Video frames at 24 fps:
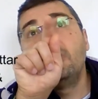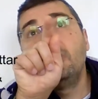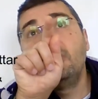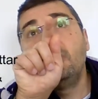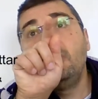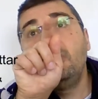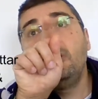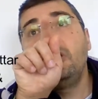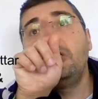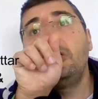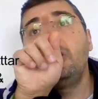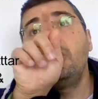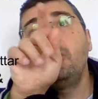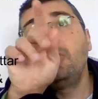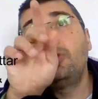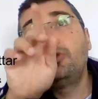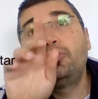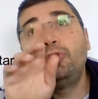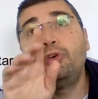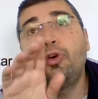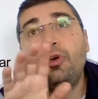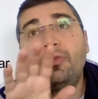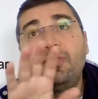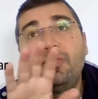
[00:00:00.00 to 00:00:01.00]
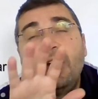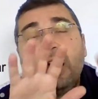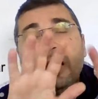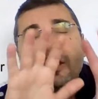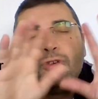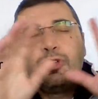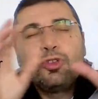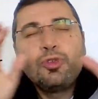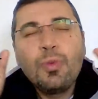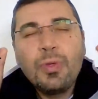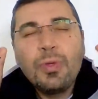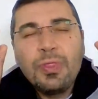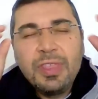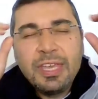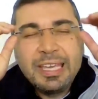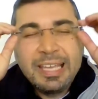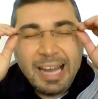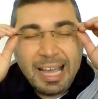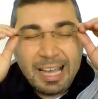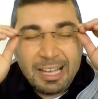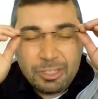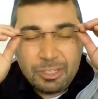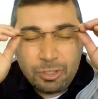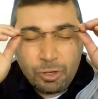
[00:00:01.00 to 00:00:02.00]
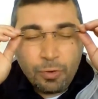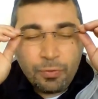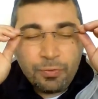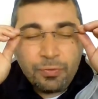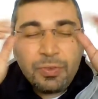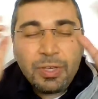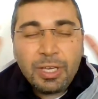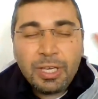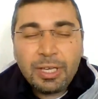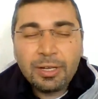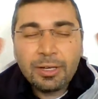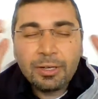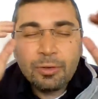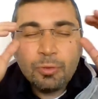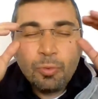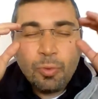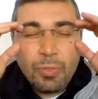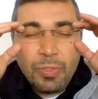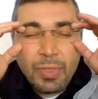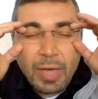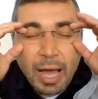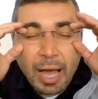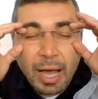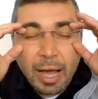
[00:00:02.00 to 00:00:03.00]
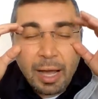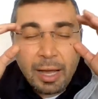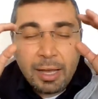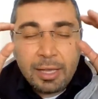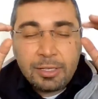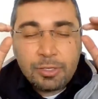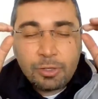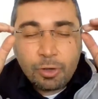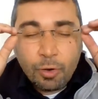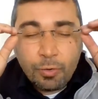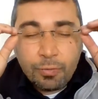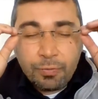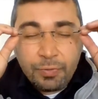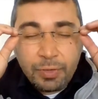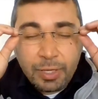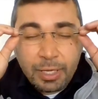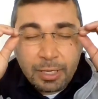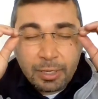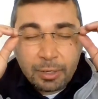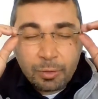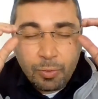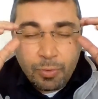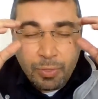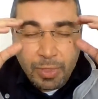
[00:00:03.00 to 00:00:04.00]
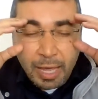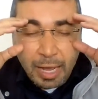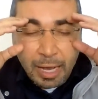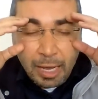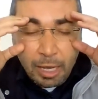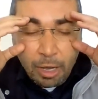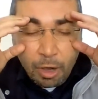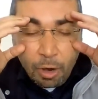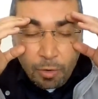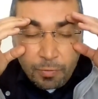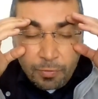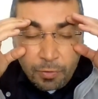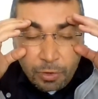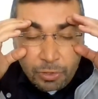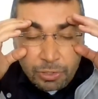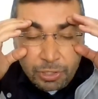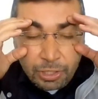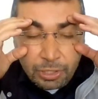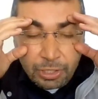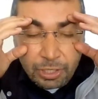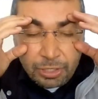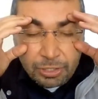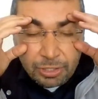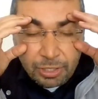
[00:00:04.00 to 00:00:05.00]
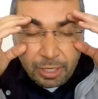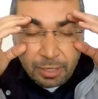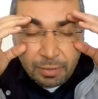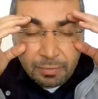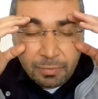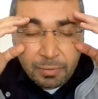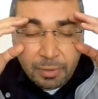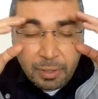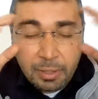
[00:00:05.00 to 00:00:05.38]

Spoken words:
You look to your values with the glass of fear, with the eyes of fear, with the eye of OCD self.